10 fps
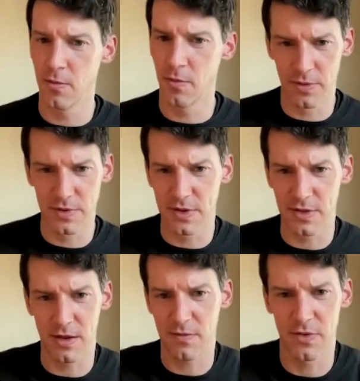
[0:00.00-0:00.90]
What was it
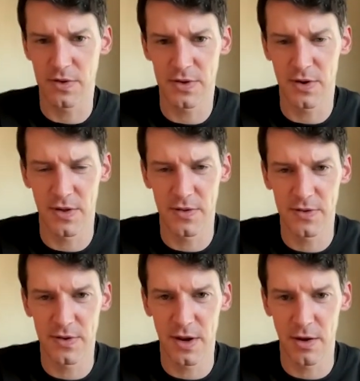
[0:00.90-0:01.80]
like for these
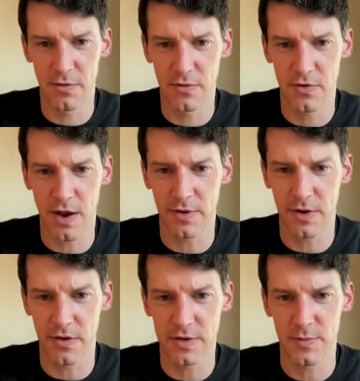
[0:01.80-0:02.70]
students, you know, traveling
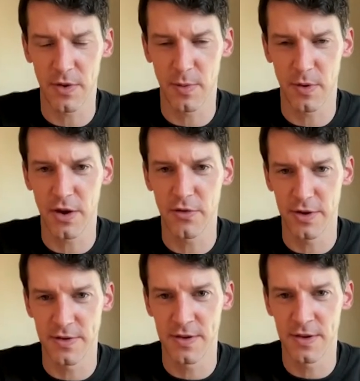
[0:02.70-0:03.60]
across multiple
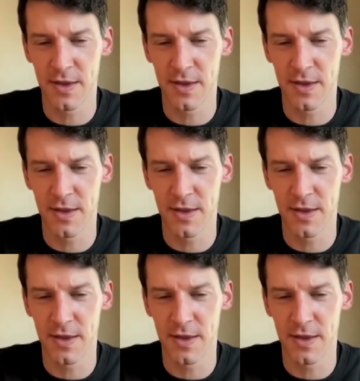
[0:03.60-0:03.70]
countries?